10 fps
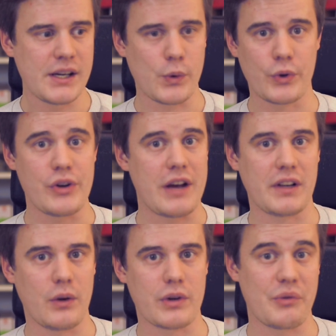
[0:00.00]
or you have
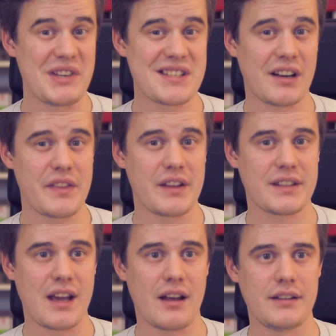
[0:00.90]
a local reseller
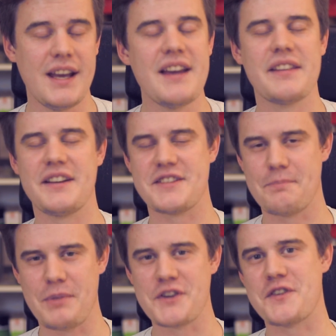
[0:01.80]
that can, there's a
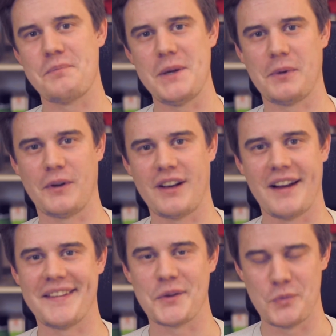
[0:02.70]
bunch of people
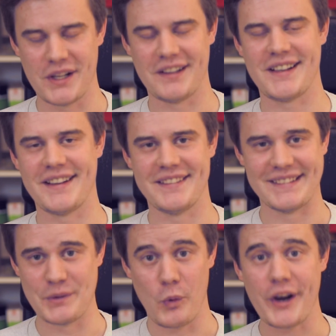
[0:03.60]
online that will and
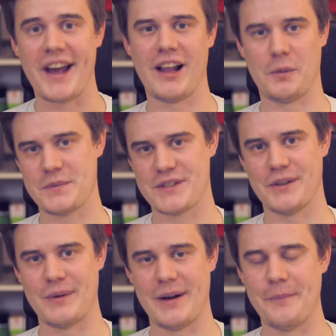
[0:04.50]
wanna help.
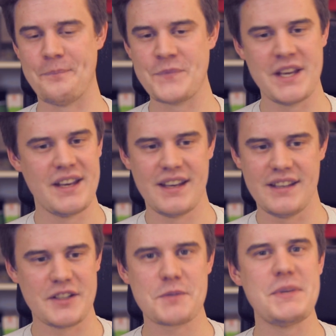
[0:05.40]
So
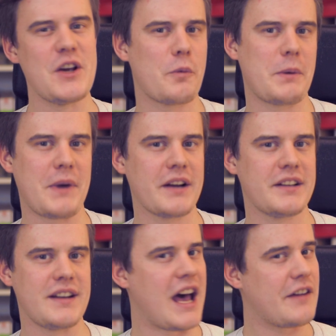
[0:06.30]
just be
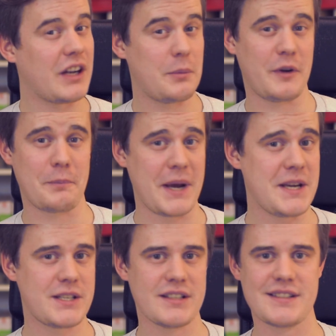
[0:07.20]
open-minded, have a little bit of
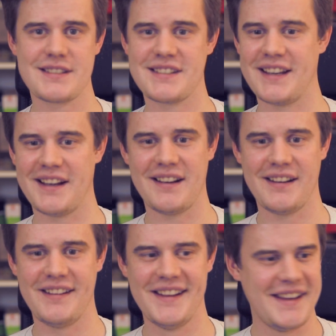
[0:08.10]
patience,
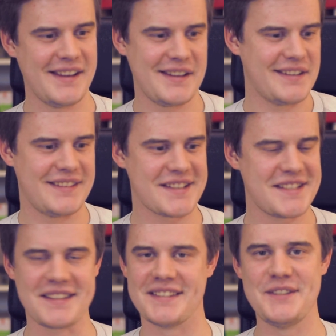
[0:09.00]
and that's
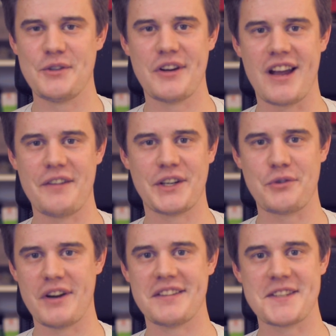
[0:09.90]
it. You're gonna have a
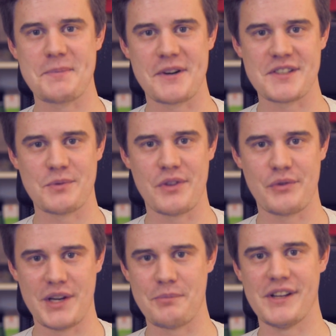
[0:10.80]
great experience with
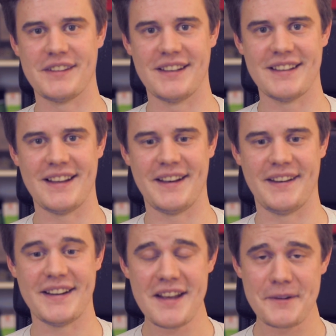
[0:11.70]
3D printing.
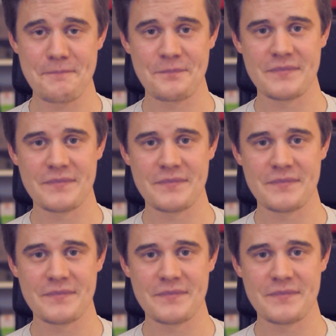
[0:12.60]
And again,